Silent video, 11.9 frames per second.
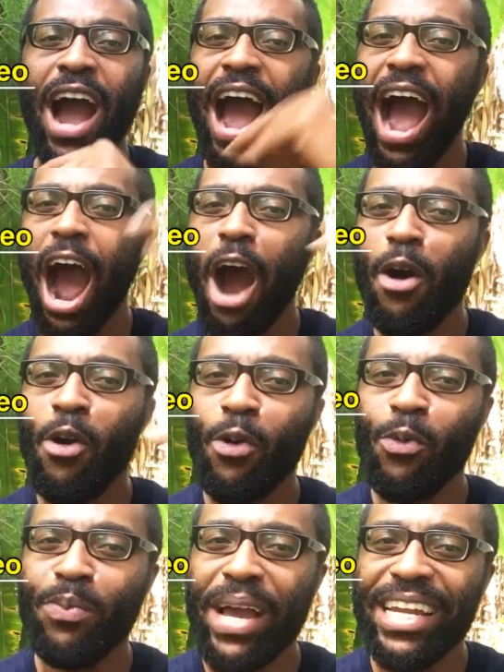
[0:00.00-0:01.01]
How
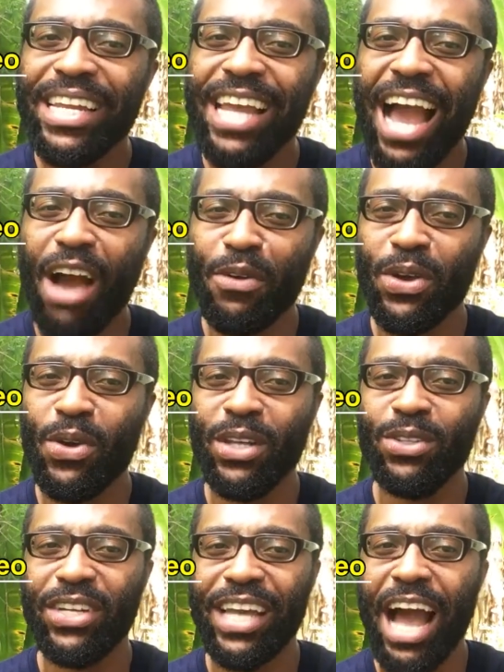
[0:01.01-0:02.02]
many are we
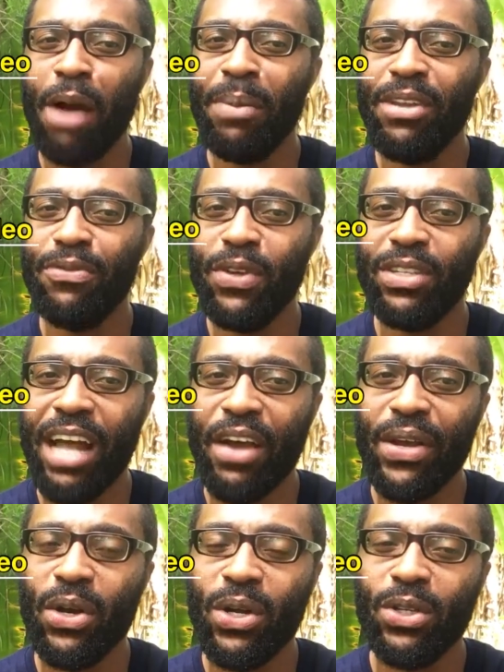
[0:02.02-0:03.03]
going to get? How many views are
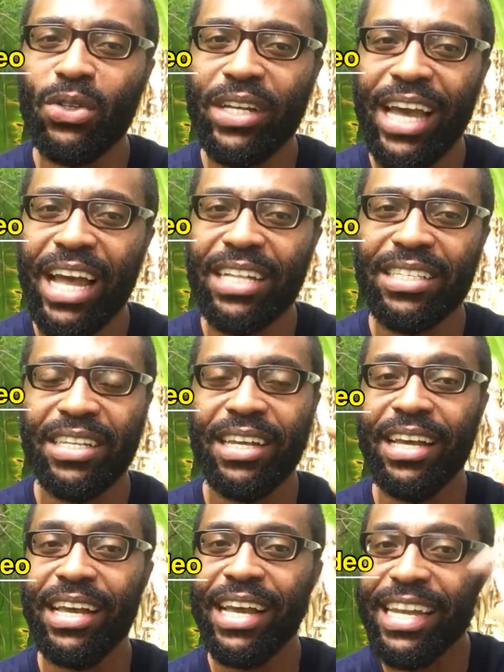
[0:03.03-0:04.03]
we going to get
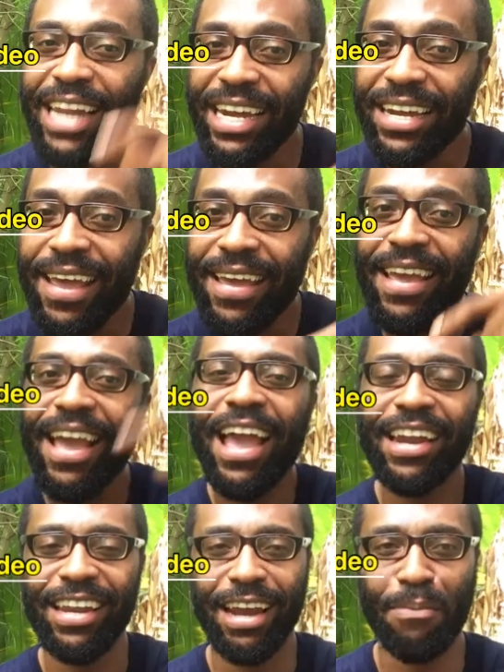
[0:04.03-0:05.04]
in a day
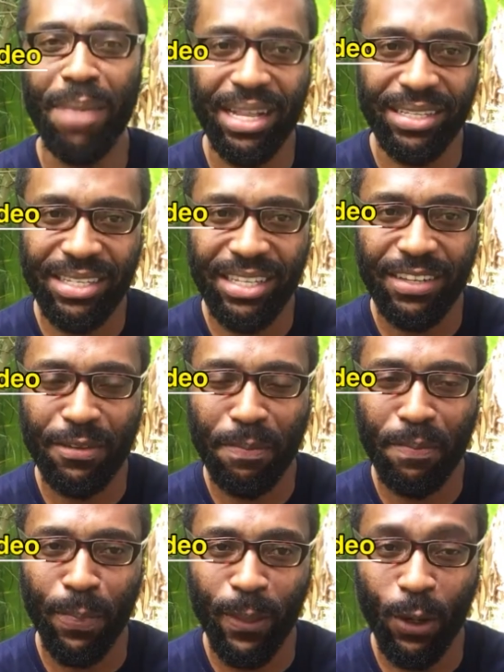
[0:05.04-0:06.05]
and in a month?
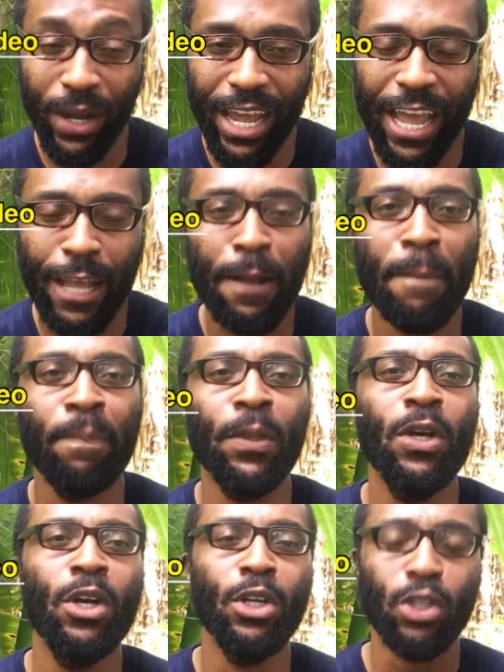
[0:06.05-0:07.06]
Okay,
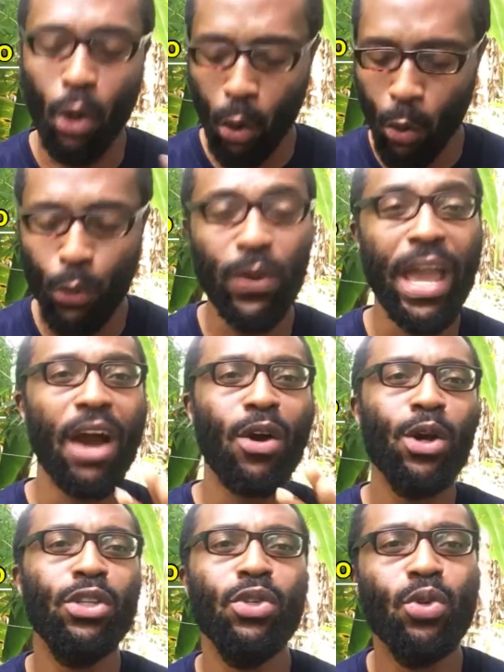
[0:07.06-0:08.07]
so we are
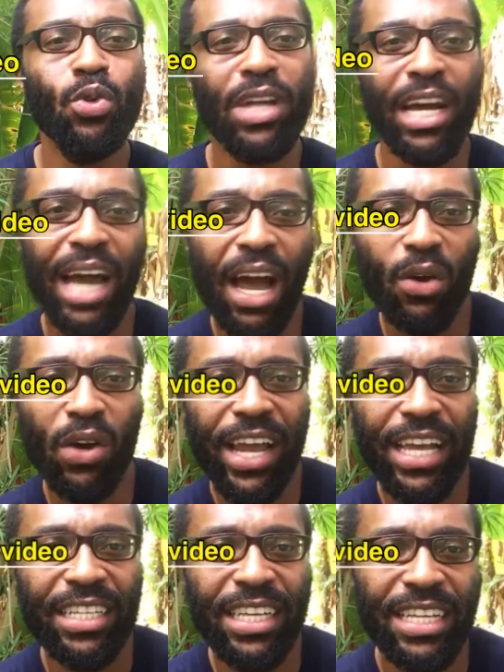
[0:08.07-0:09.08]
going to do the
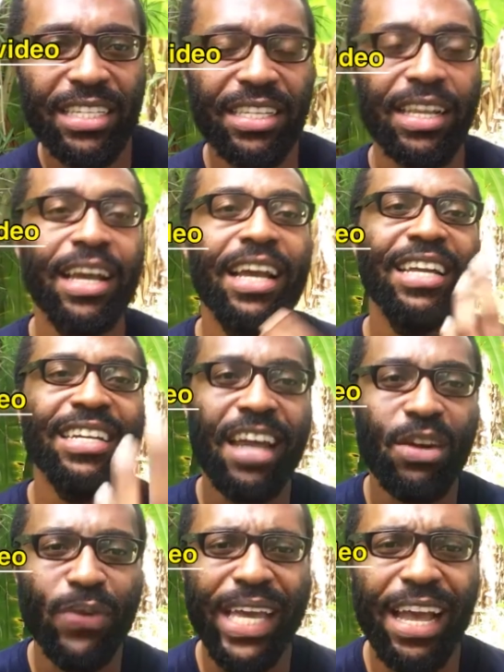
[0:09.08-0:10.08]
calculations,
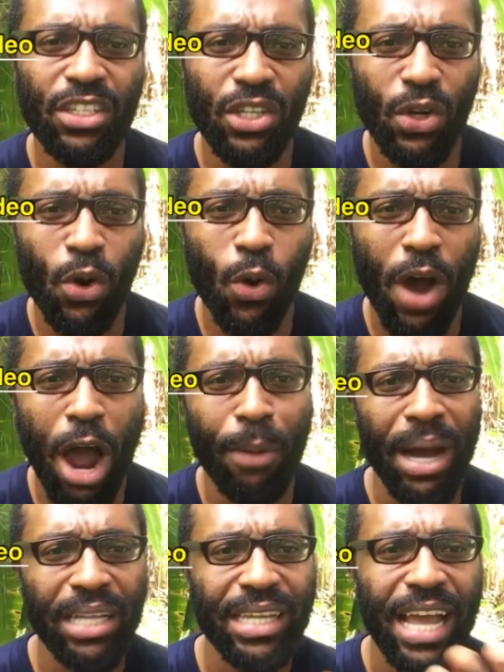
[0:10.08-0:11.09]
then we get to know how
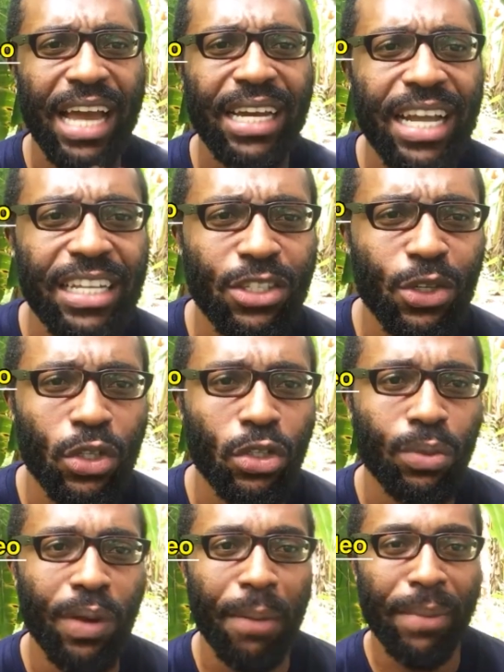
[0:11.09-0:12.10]
much Headless
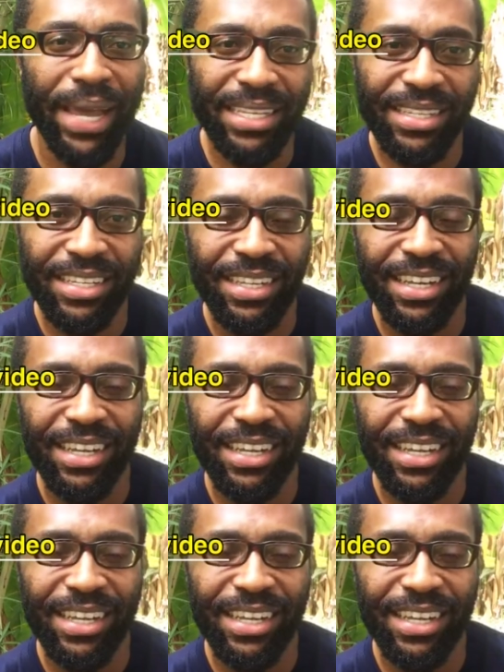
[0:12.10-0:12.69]
YouTuber makes